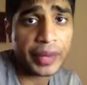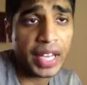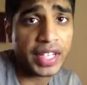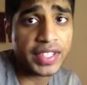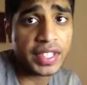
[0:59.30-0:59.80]

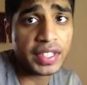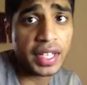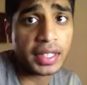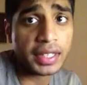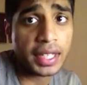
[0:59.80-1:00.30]
and it said
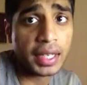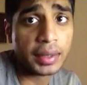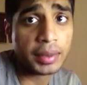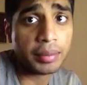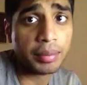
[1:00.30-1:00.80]
that
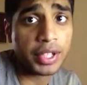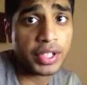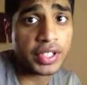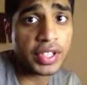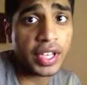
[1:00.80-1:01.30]

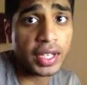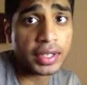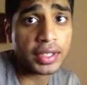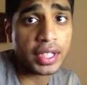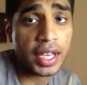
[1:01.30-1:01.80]
because of
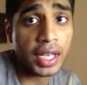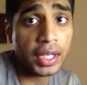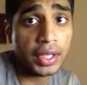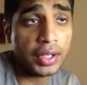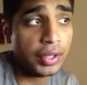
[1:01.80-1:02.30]
that,
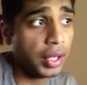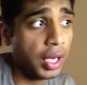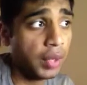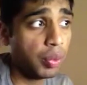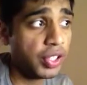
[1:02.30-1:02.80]
and
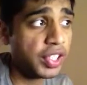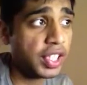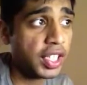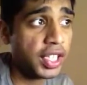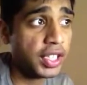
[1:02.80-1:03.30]
it
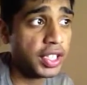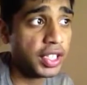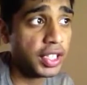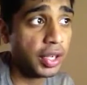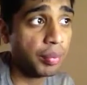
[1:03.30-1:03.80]
wasn't in the